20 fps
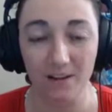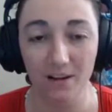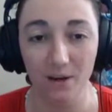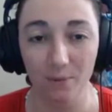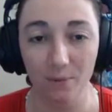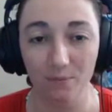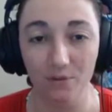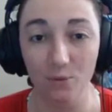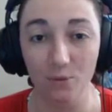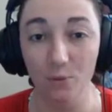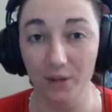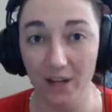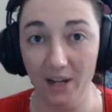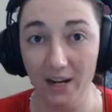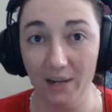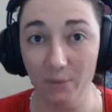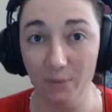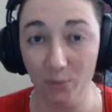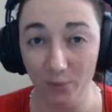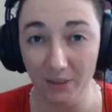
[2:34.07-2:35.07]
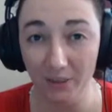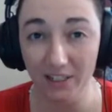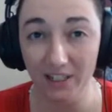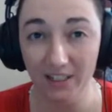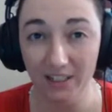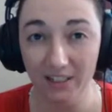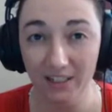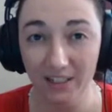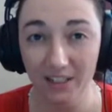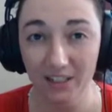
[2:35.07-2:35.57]
From what I'm
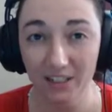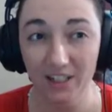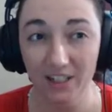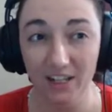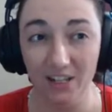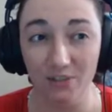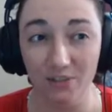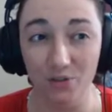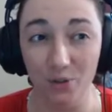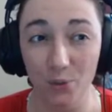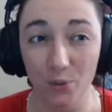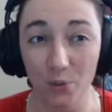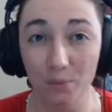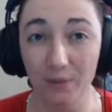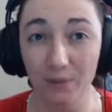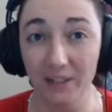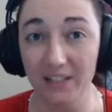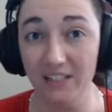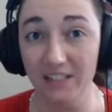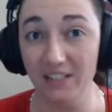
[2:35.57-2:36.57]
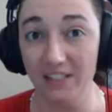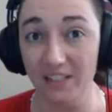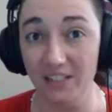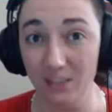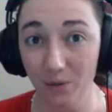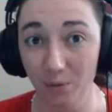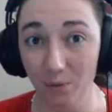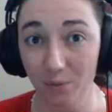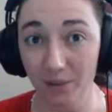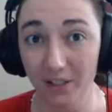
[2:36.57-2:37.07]
reading, if you were playing
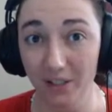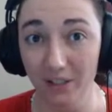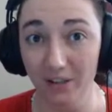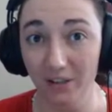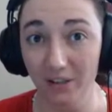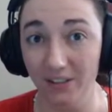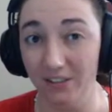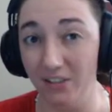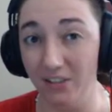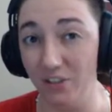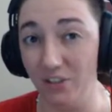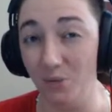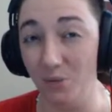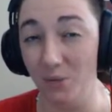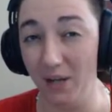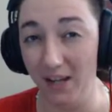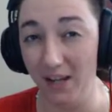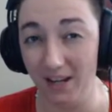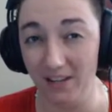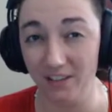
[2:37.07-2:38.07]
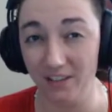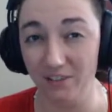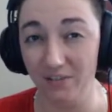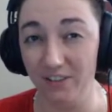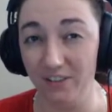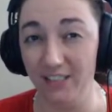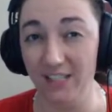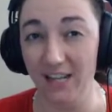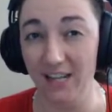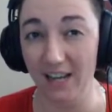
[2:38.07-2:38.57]
single player, unless you
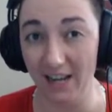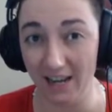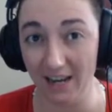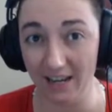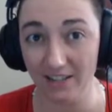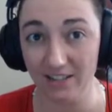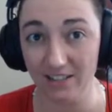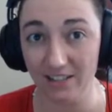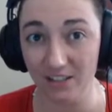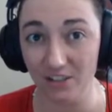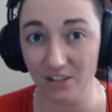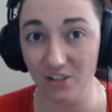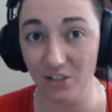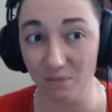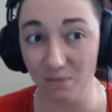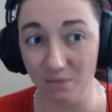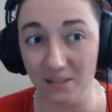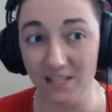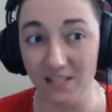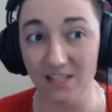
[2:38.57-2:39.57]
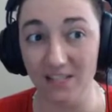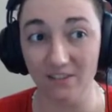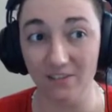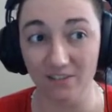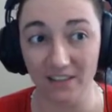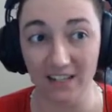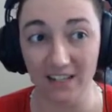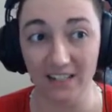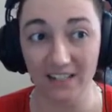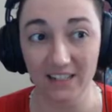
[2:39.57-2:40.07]
actively ask to be
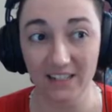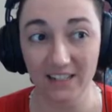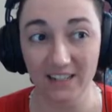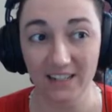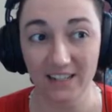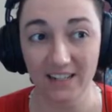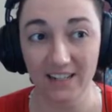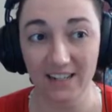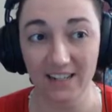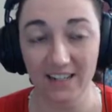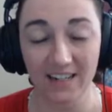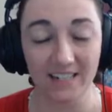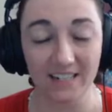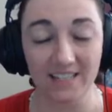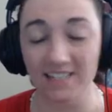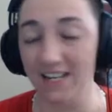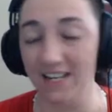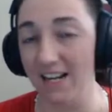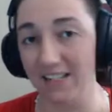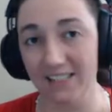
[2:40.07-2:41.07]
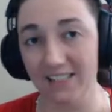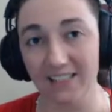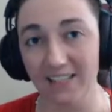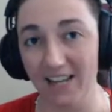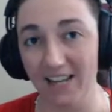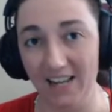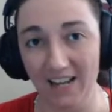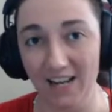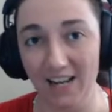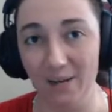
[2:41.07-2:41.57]
invaded, it's not going to
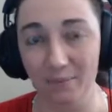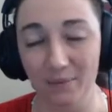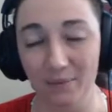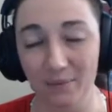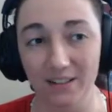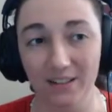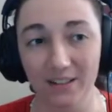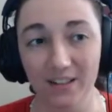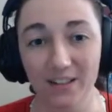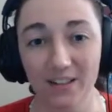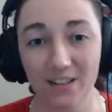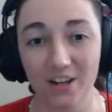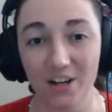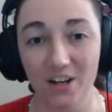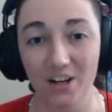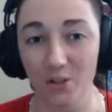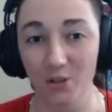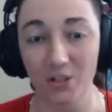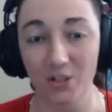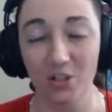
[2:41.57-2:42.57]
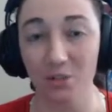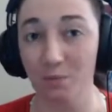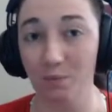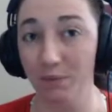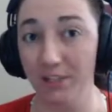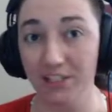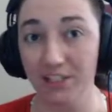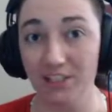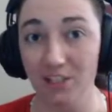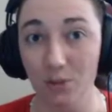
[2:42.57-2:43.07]
happen. You can just
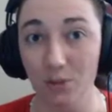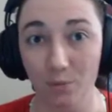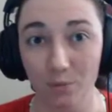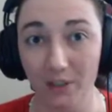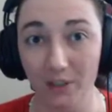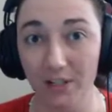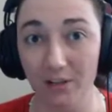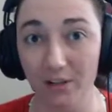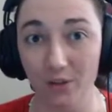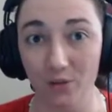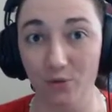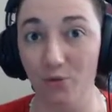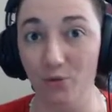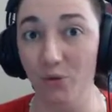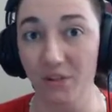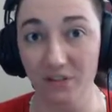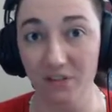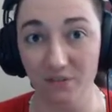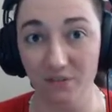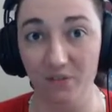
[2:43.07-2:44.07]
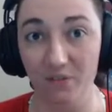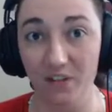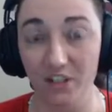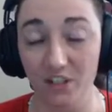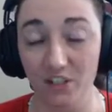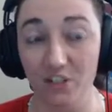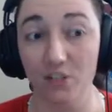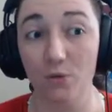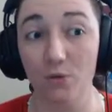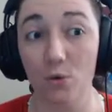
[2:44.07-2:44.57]
play single player free of
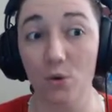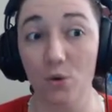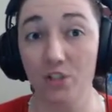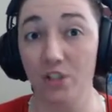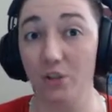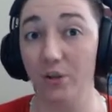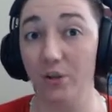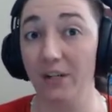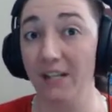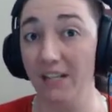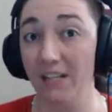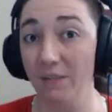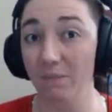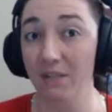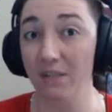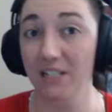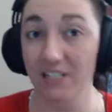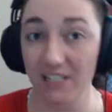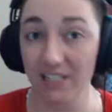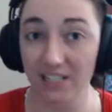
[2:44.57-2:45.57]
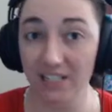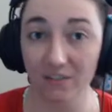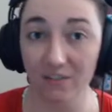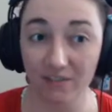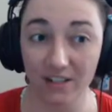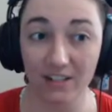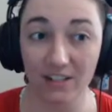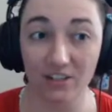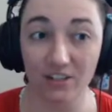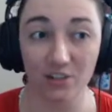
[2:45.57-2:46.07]
invasions. Of course, there are NPC
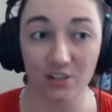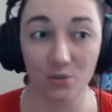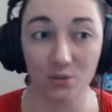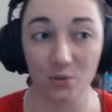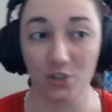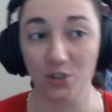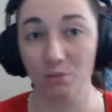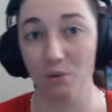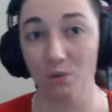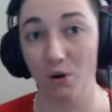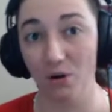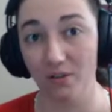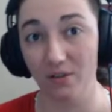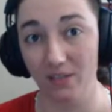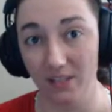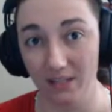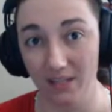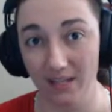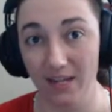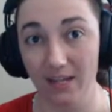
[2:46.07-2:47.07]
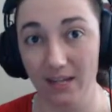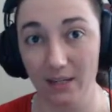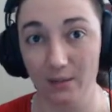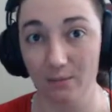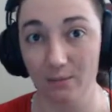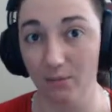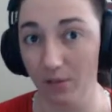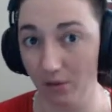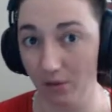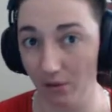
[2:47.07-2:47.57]
invasions, which is part of the
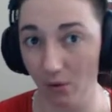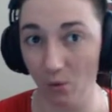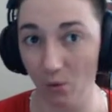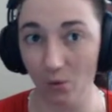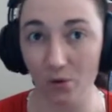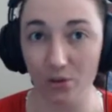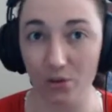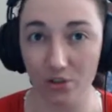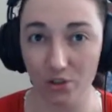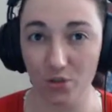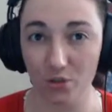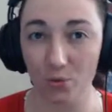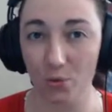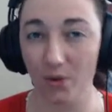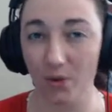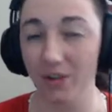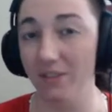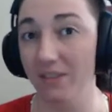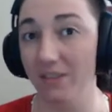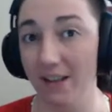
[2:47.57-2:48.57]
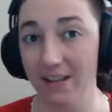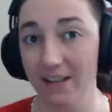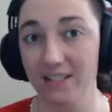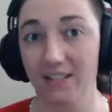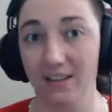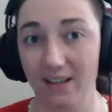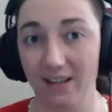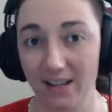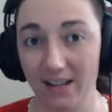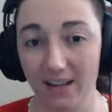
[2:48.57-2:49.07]
game lore story. That's
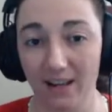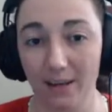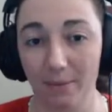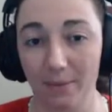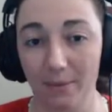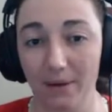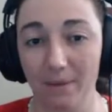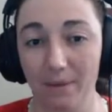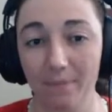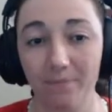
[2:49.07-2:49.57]
going to happen.